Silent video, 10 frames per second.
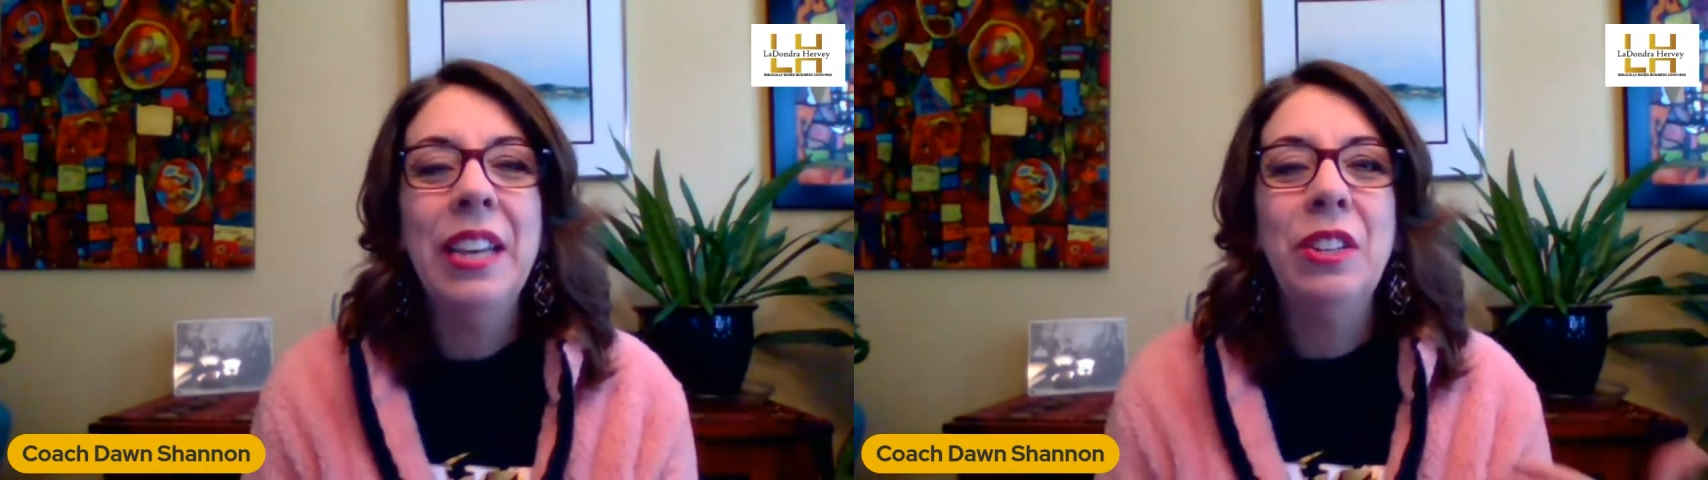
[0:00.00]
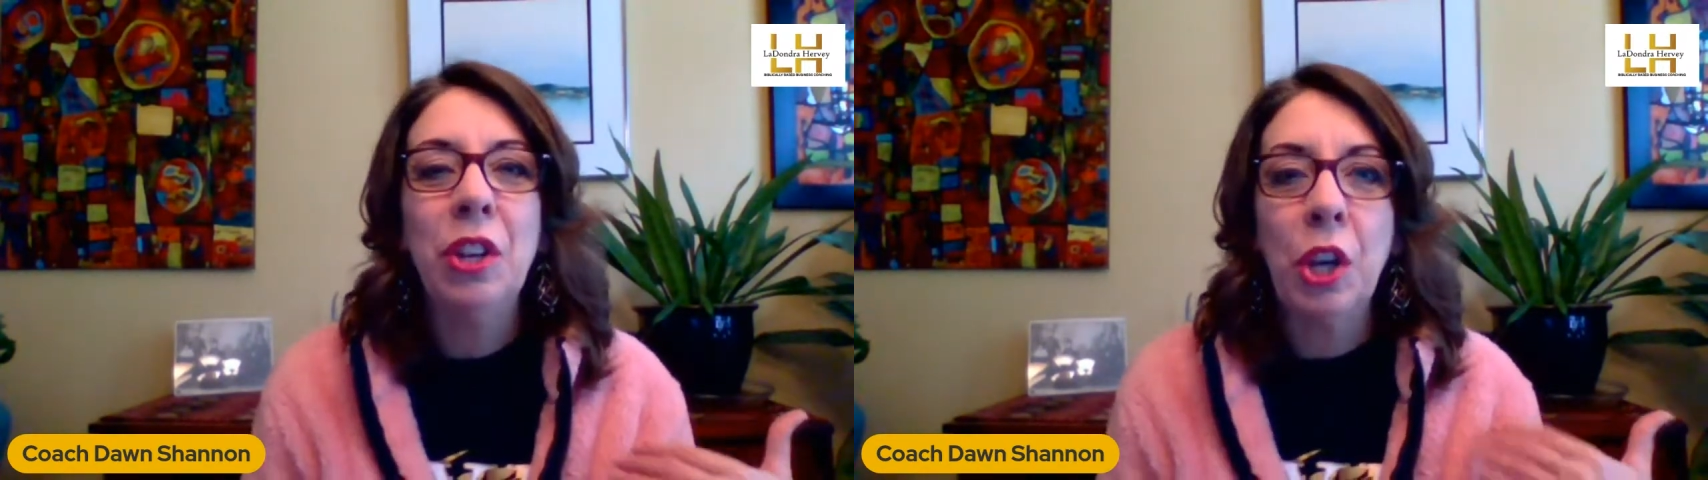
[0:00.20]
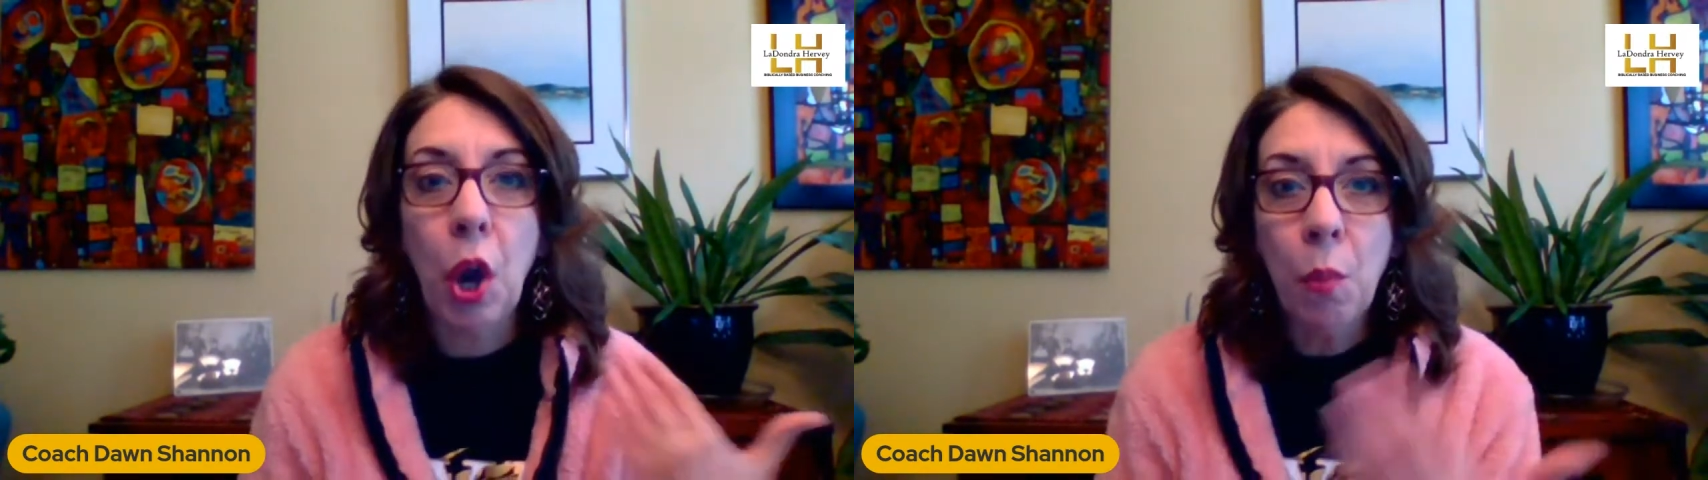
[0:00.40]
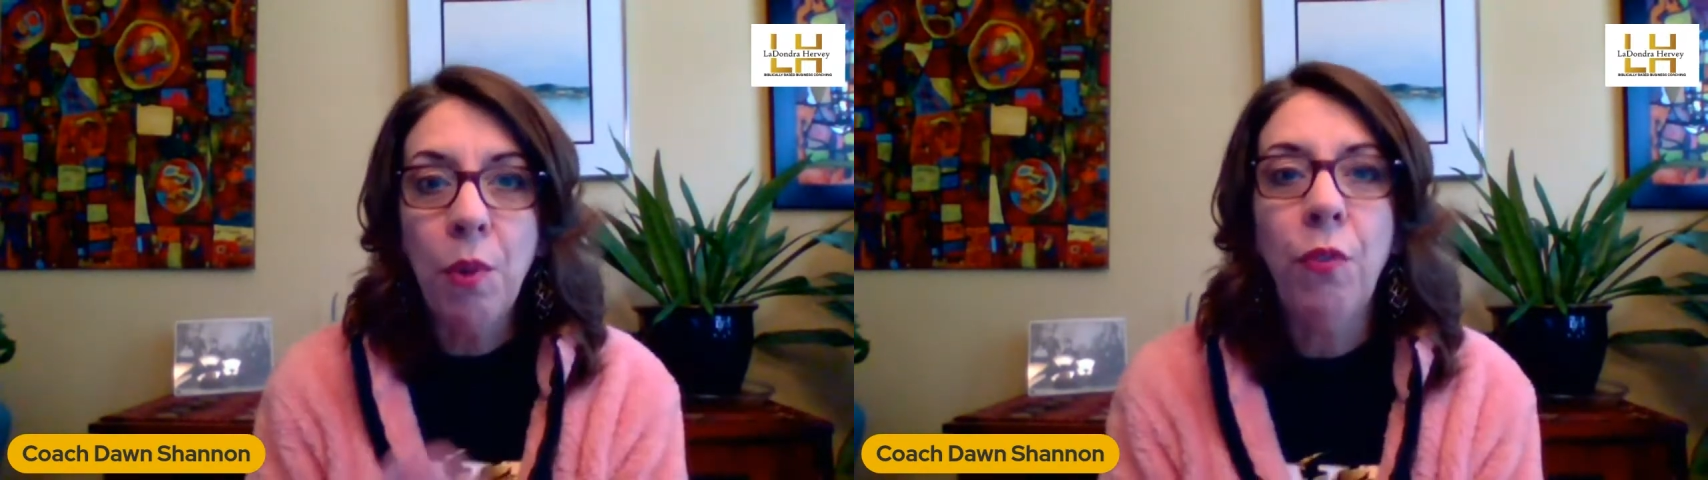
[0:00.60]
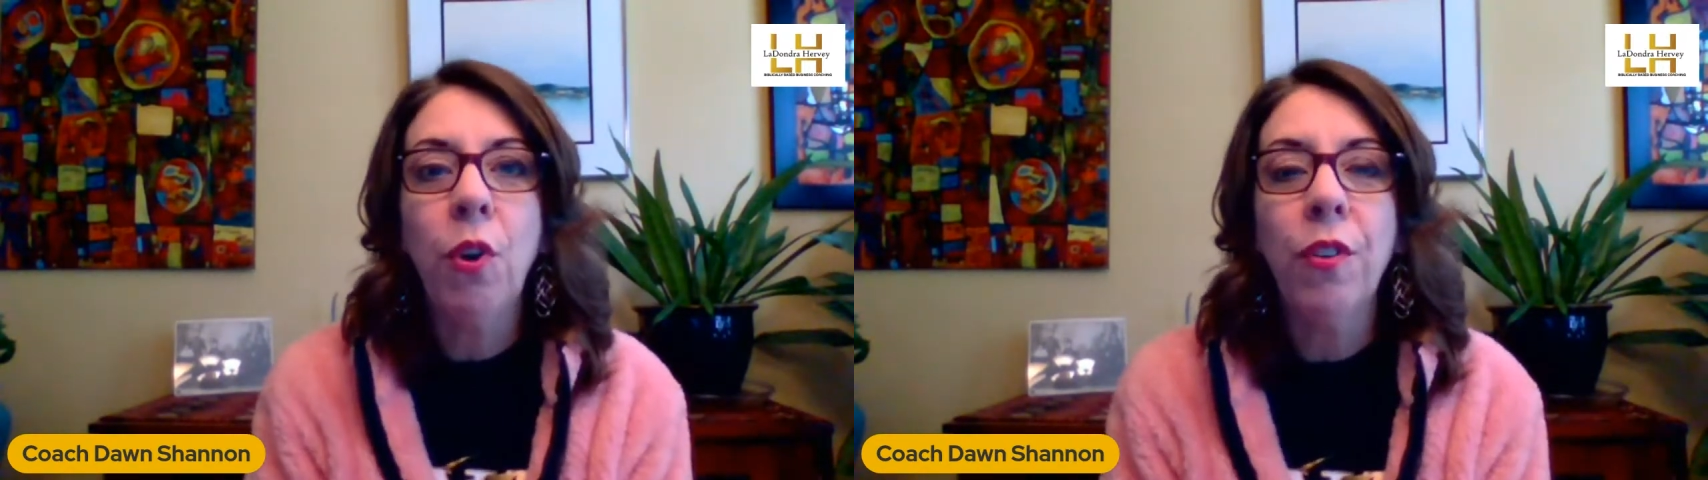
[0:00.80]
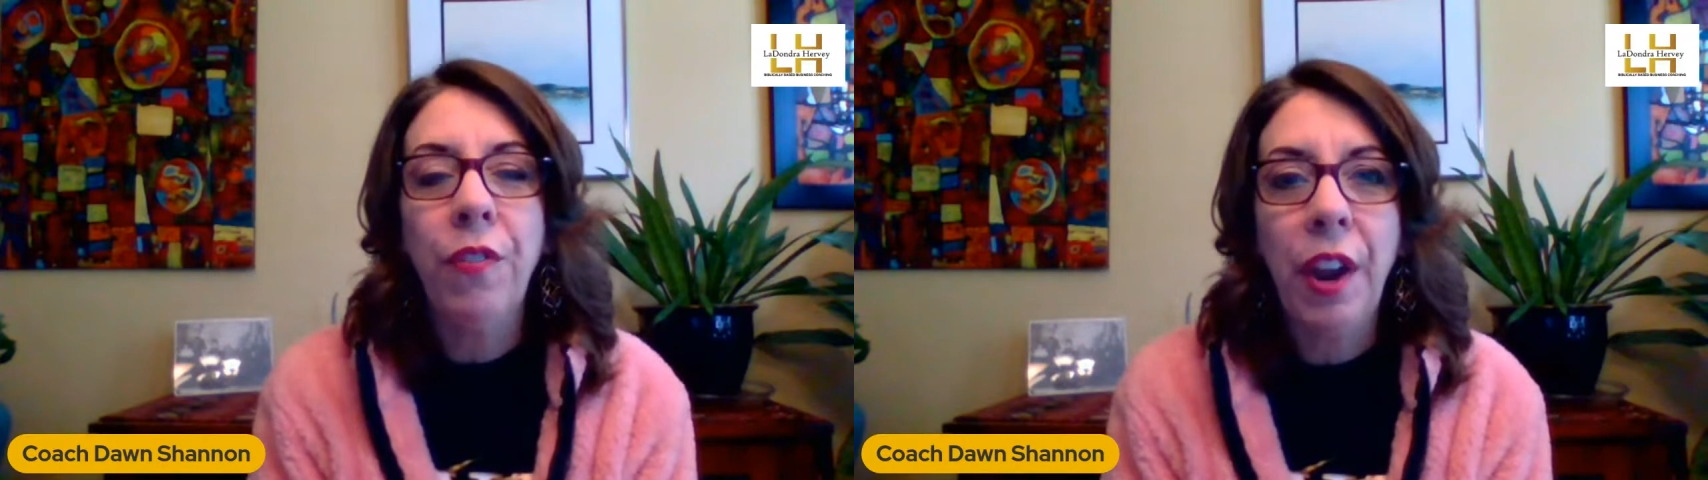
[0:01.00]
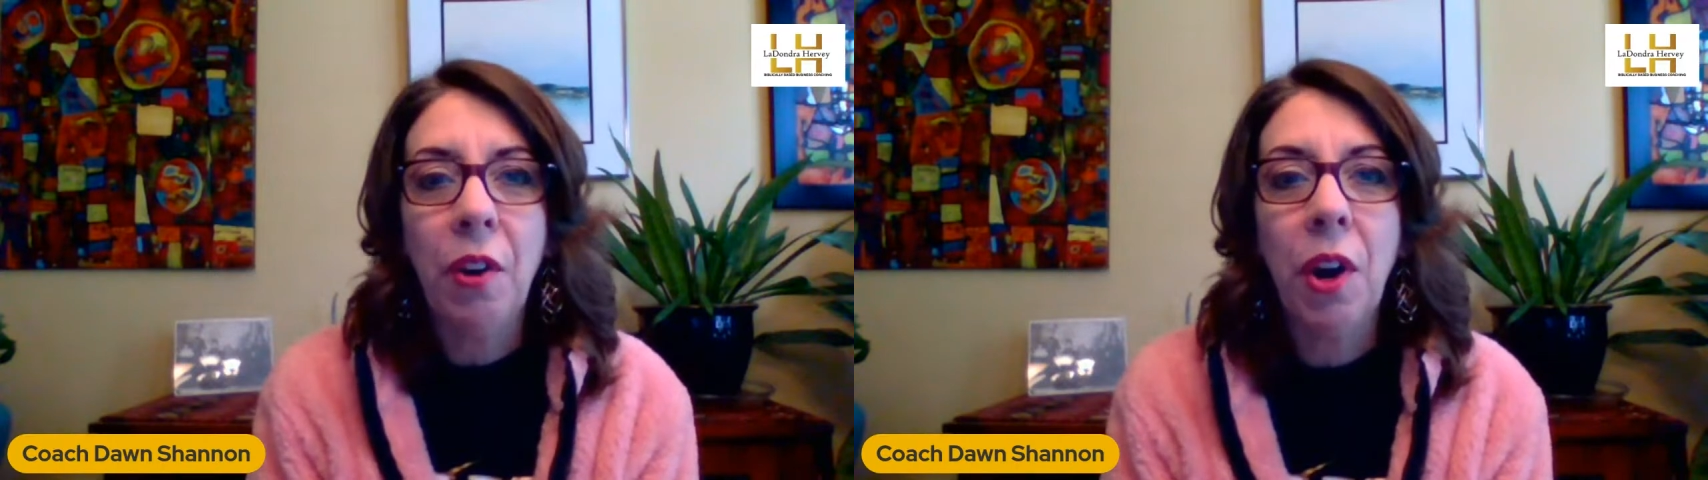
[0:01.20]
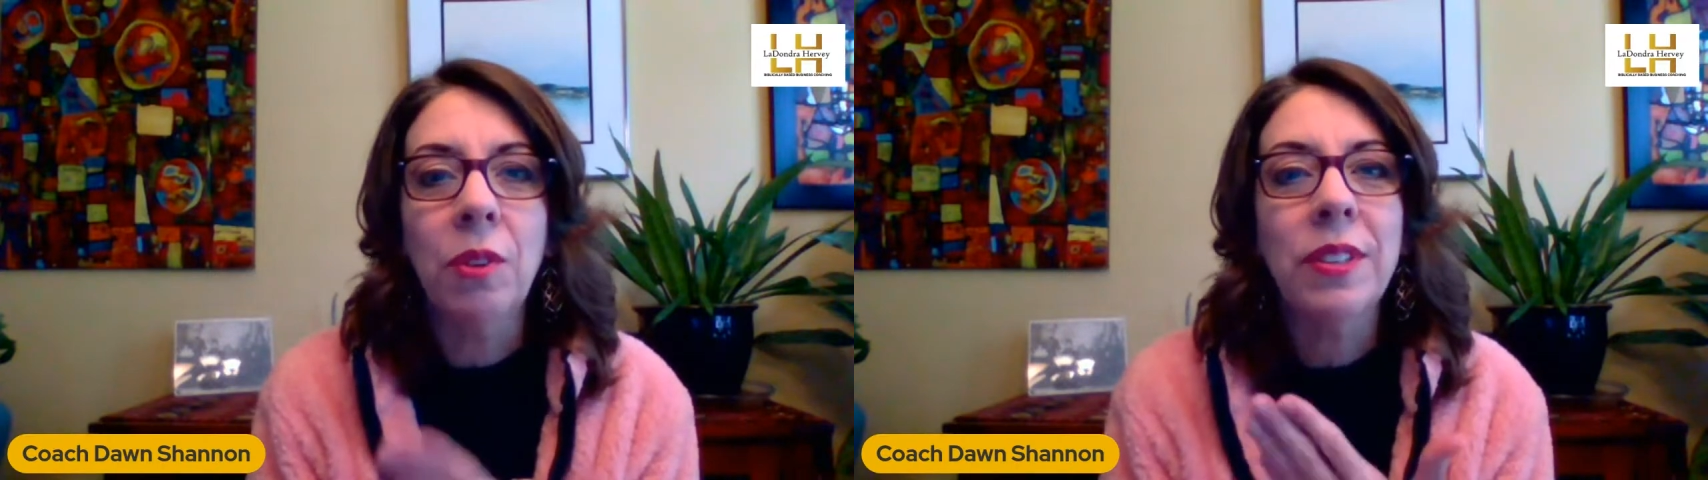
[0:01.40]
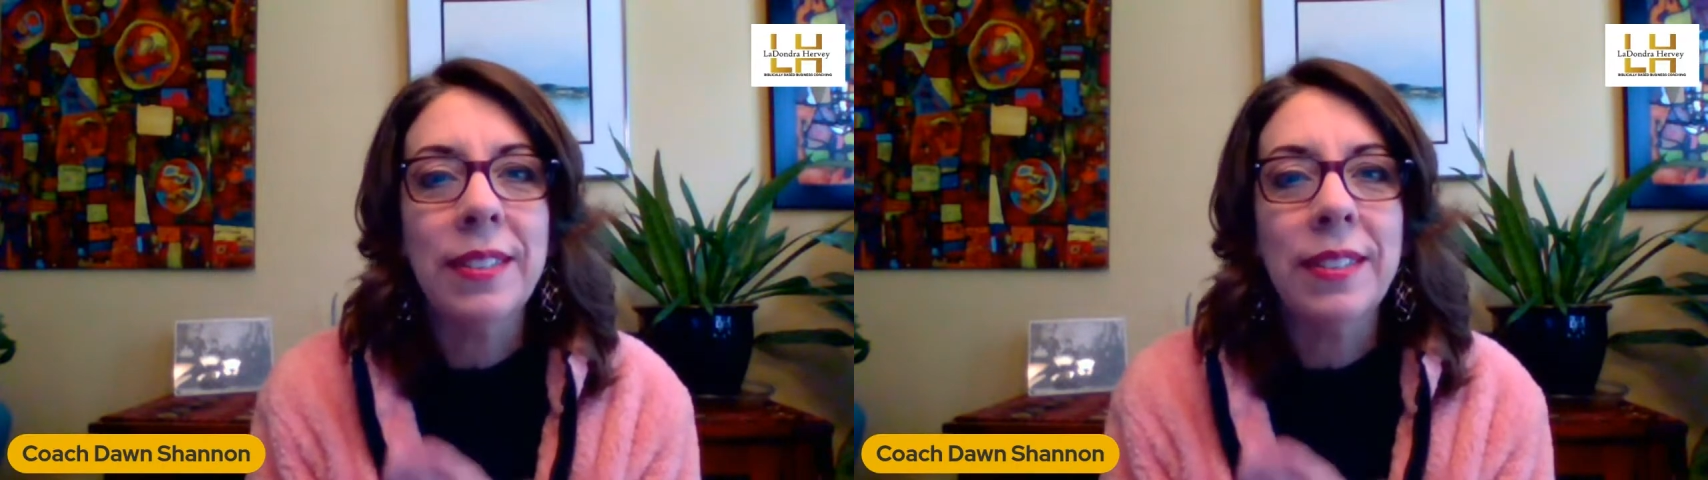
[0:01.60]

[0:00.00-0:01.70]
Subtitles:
to go before Pharaoh to